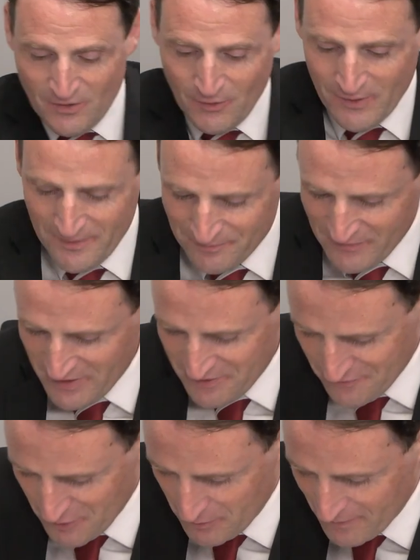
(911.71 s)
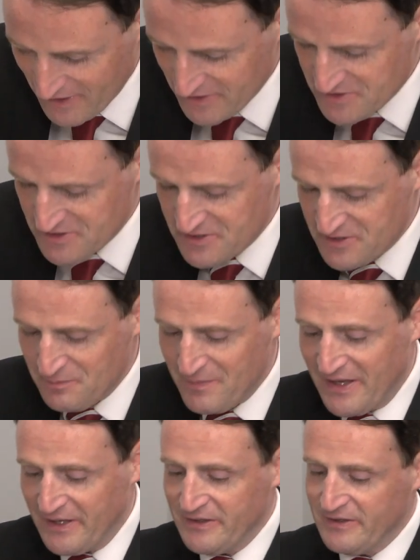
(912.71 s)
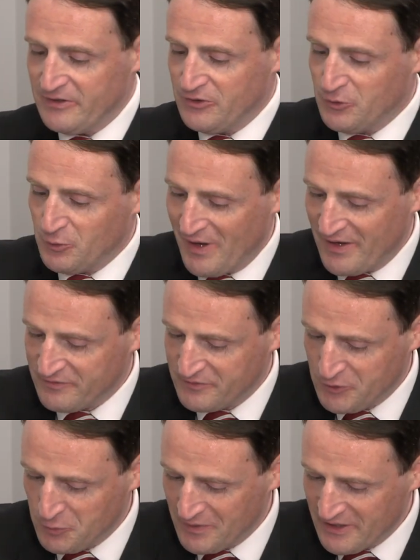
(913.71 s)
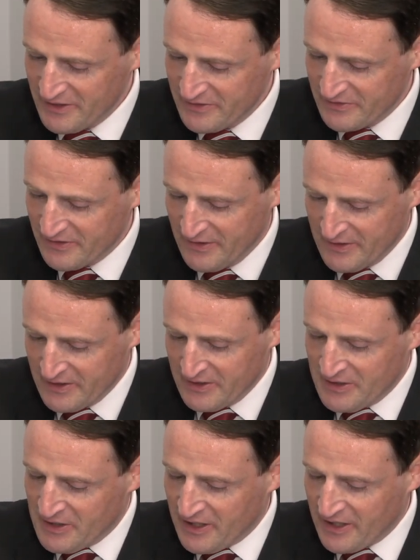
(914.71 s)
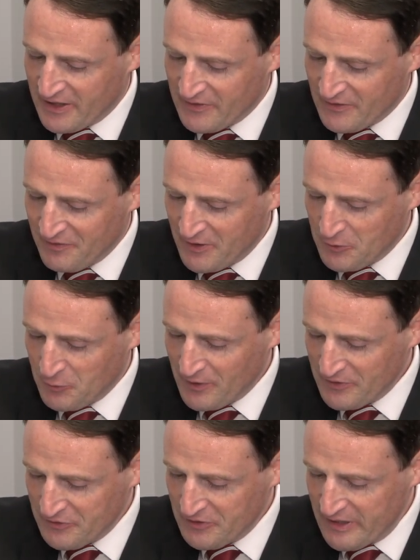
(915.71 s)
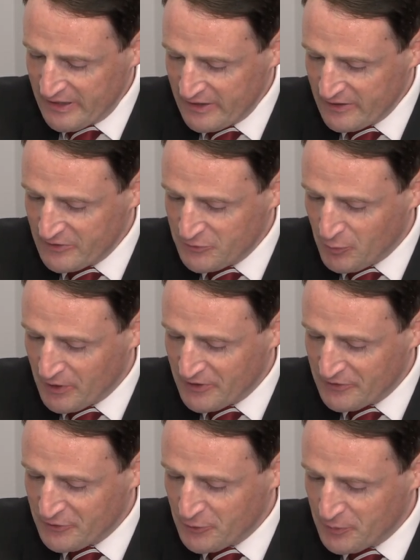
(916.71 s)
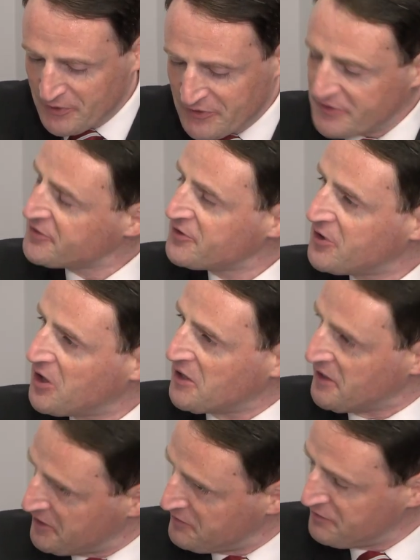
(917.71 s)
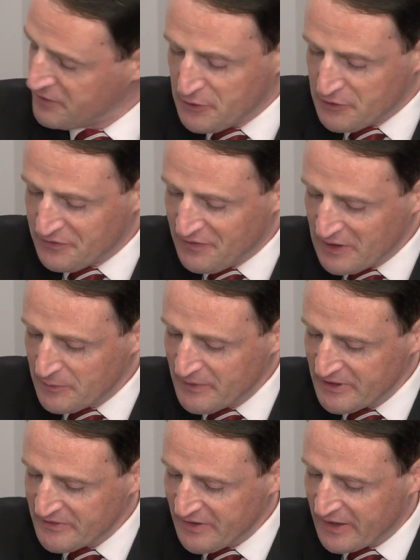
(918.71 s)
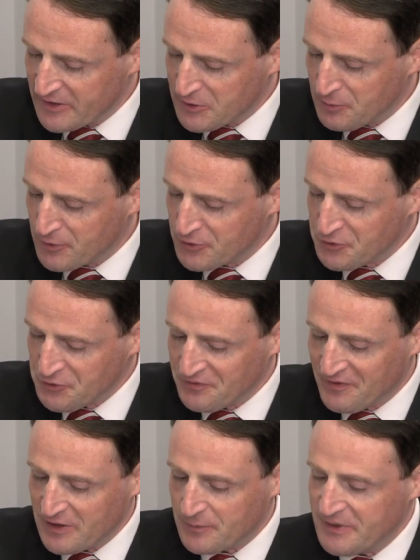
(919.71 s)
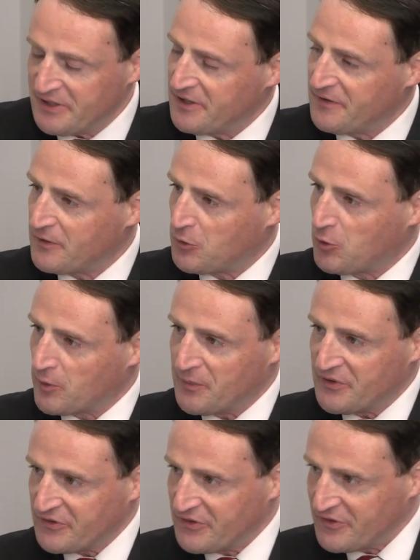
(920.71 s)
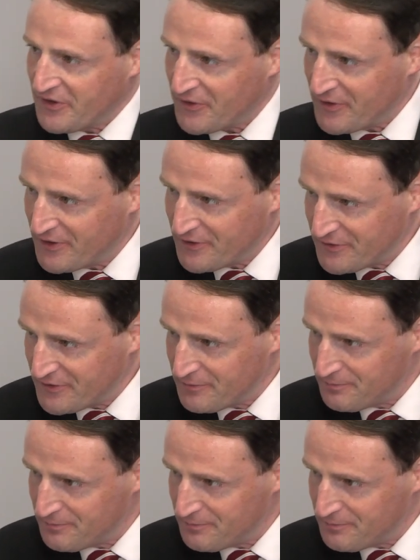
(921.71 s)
Okay, thank you very much. May, you have 2 minutes. And the final question is, what is your position on infill development and commercial development in the core business areas?